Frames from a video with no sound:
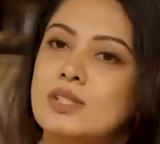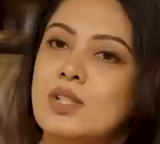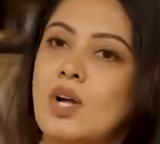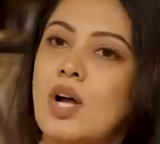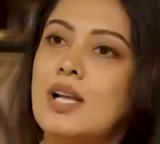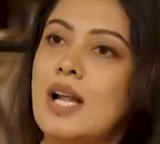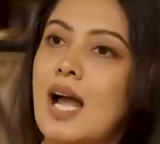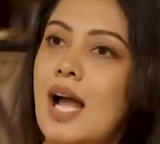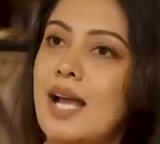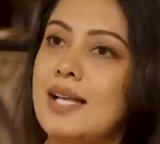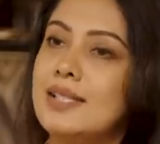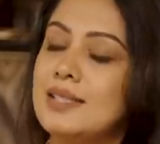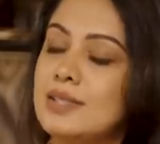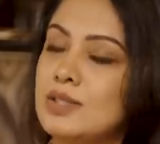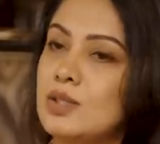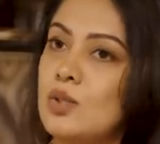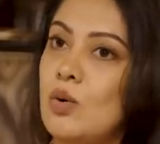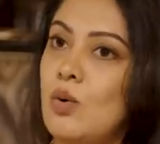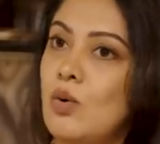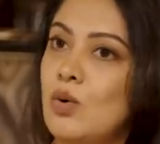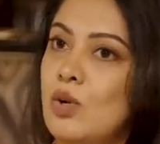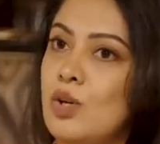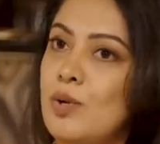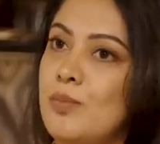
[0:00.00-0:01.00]
not ice
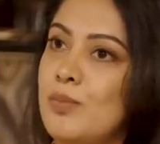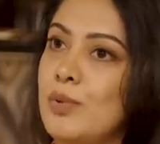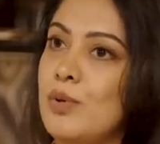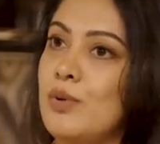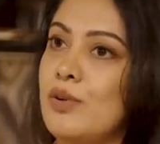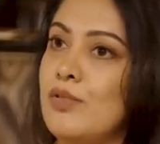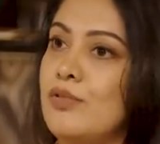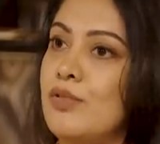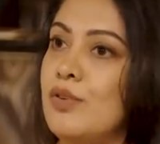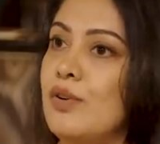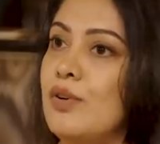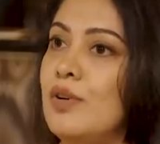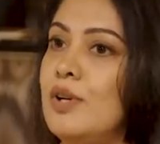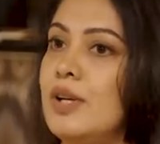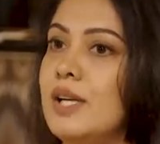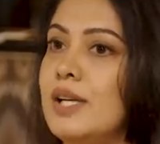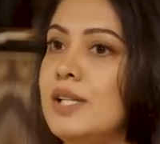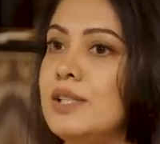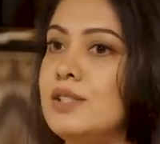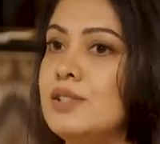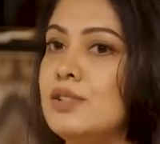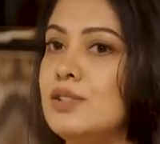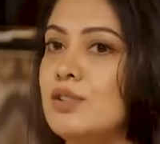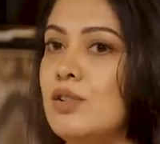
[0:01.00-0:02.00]
cold beautiful.
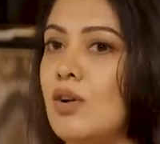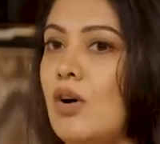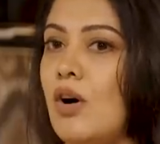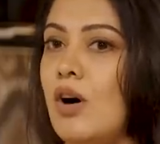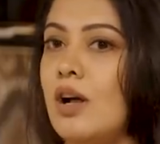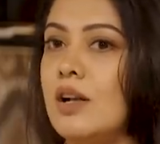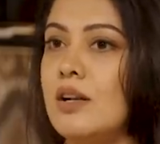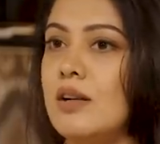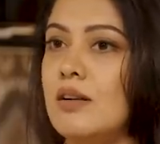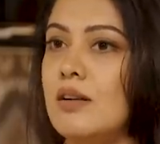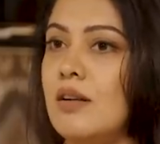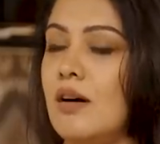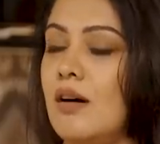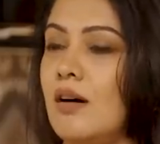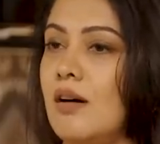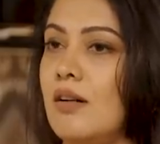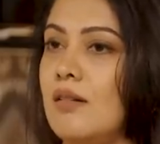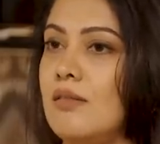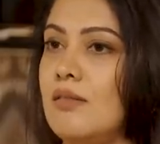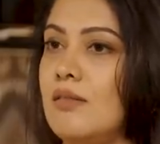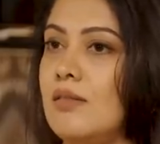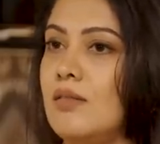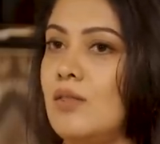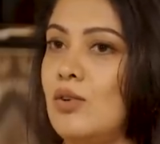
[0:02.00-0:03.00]
It's not
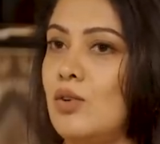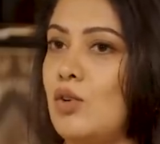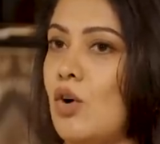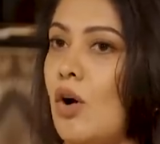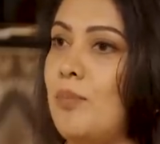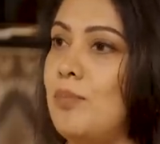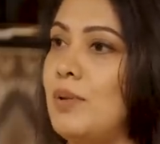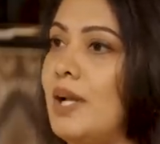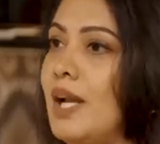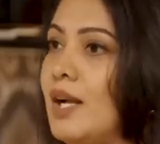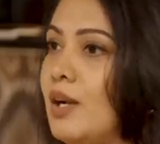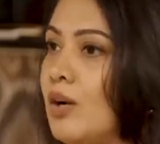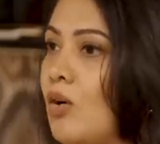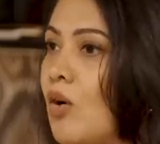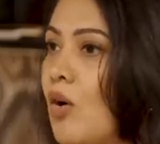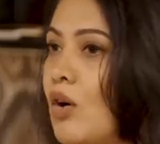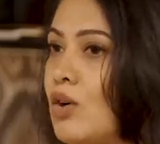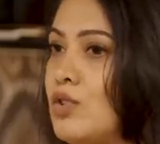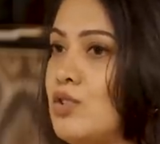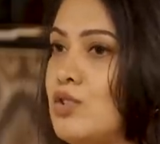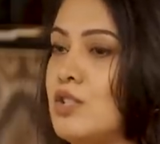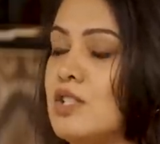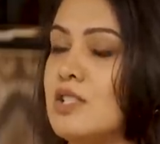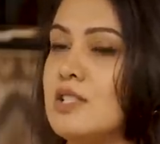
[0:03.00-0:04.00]
drop dead
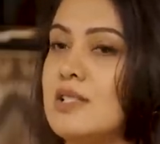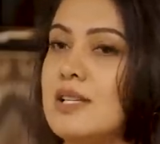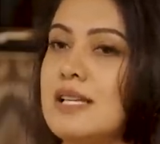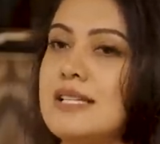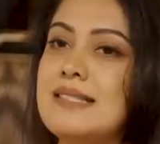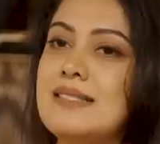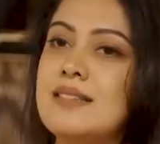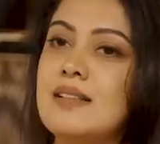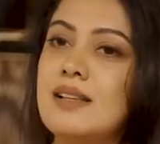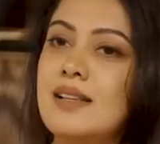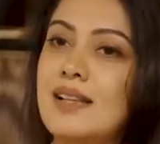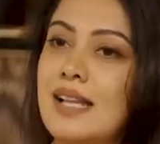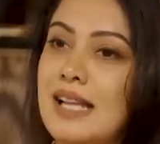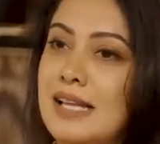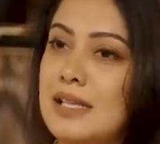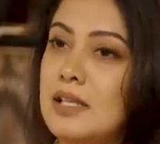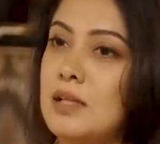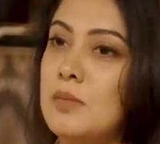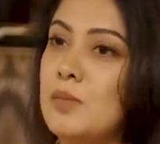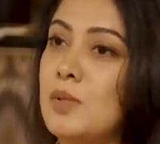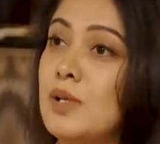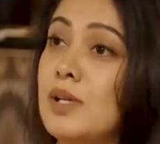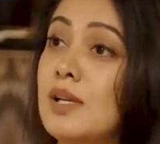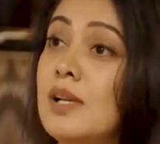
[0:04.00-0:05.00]
gorgeous. It's
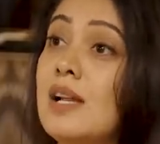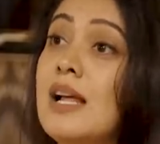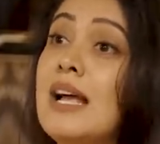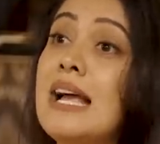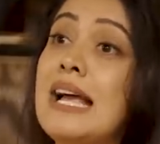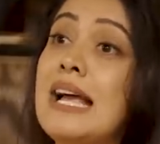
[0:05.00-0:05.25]
relatable,